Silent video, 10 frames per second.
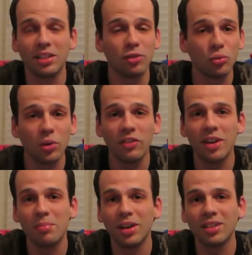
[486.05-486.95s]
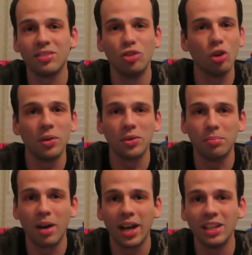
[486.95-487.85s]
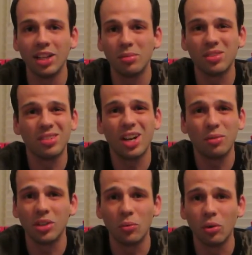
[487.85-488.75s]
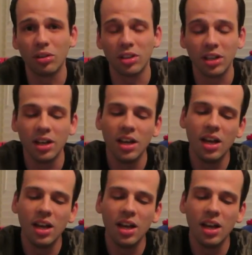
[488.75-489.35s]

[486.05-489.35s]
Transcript: and for 25 bucks nobody was buying them because they're not really worth it.